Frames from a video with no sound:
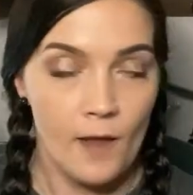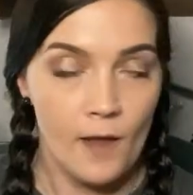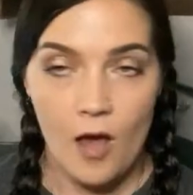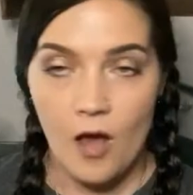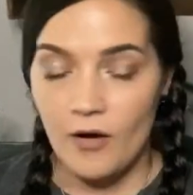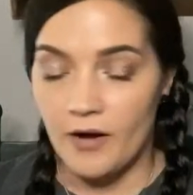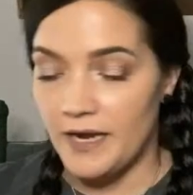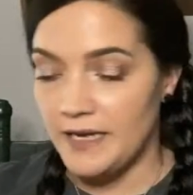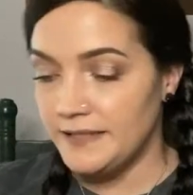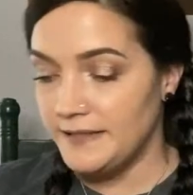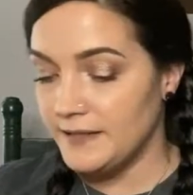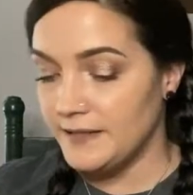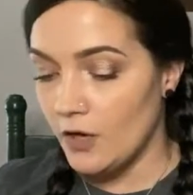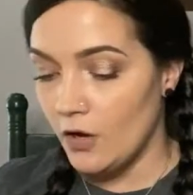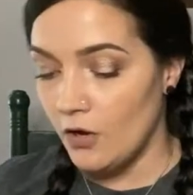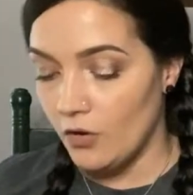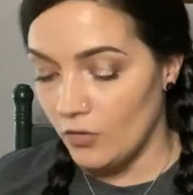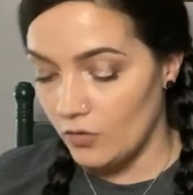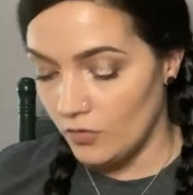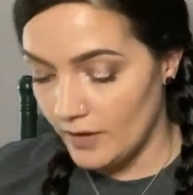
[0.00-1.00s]
All right.
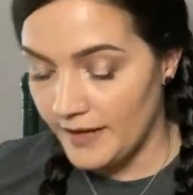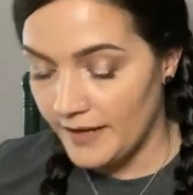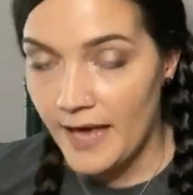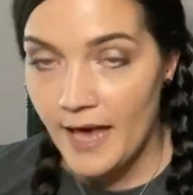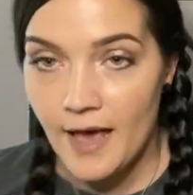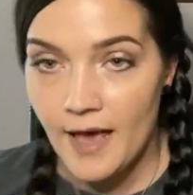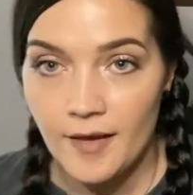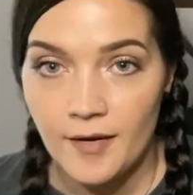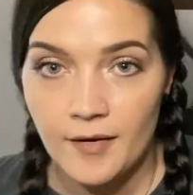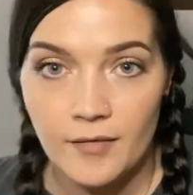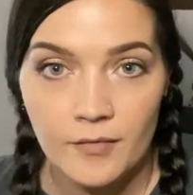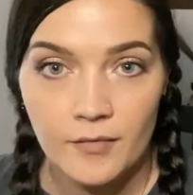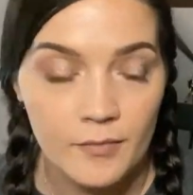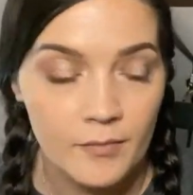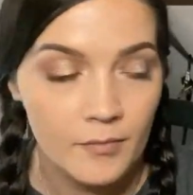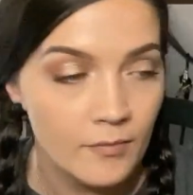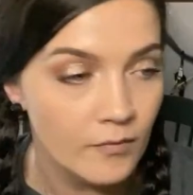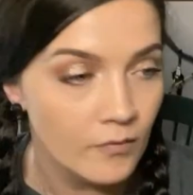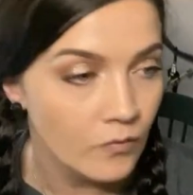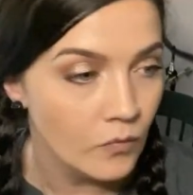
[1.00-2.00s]
So again,
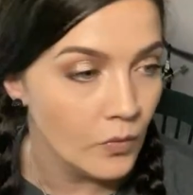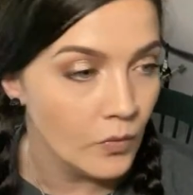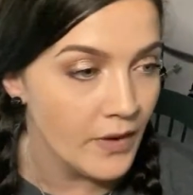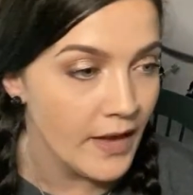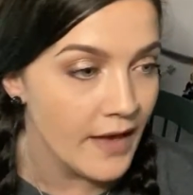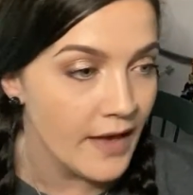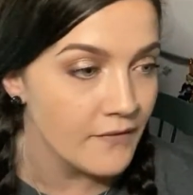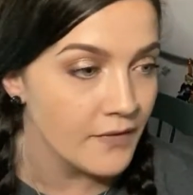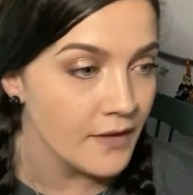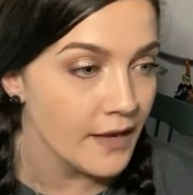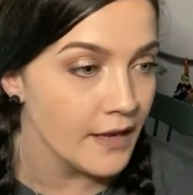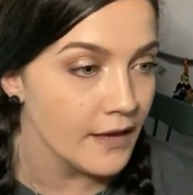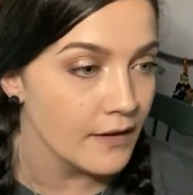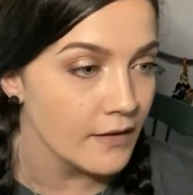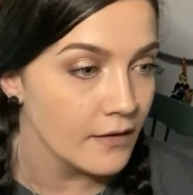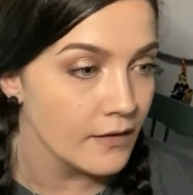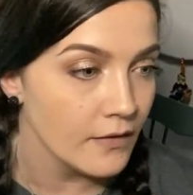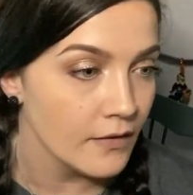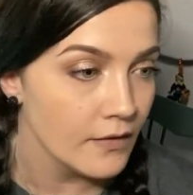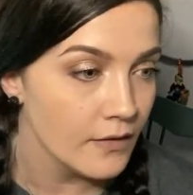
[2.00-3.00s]
well, we have like
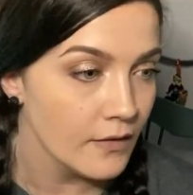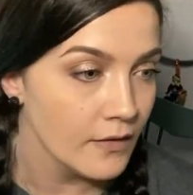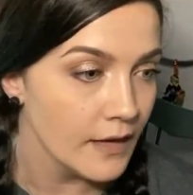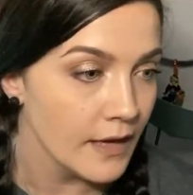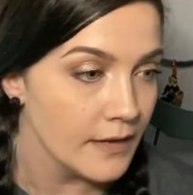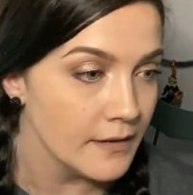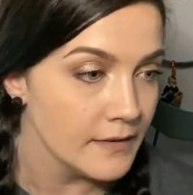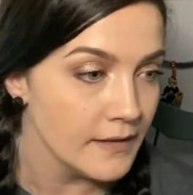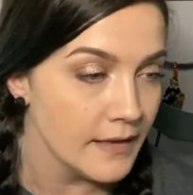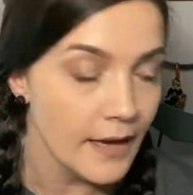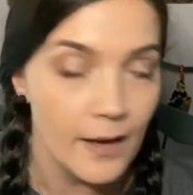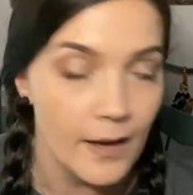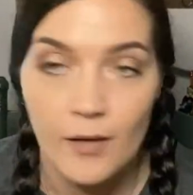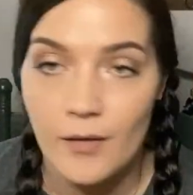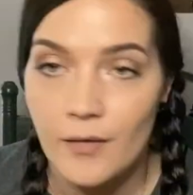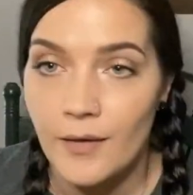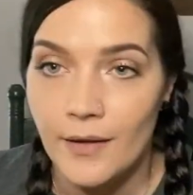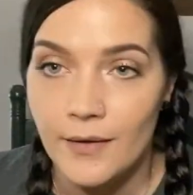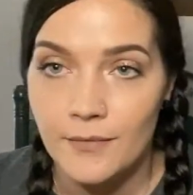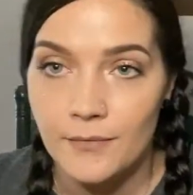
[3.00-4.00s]
that that
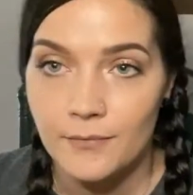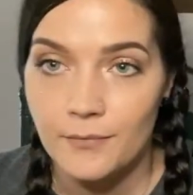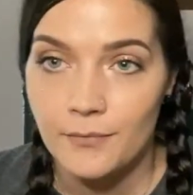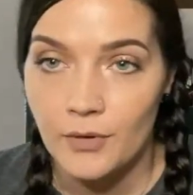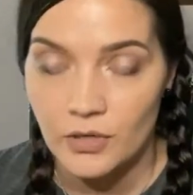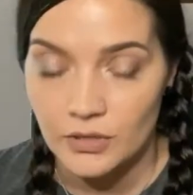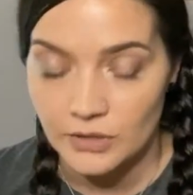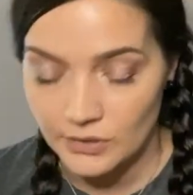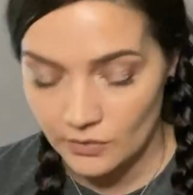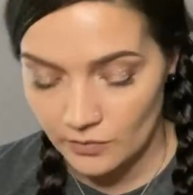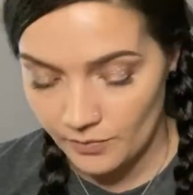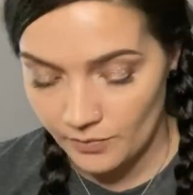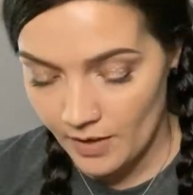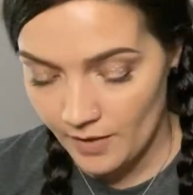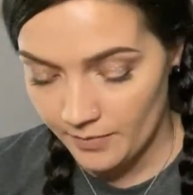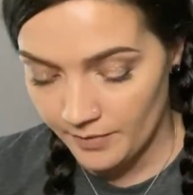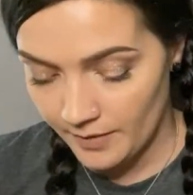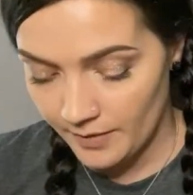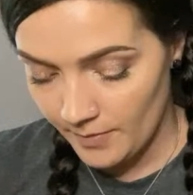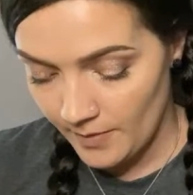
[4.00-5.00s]
that person will
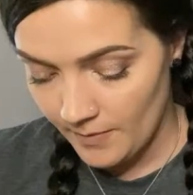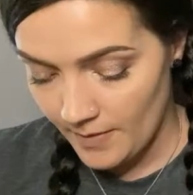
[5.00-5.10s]
probably be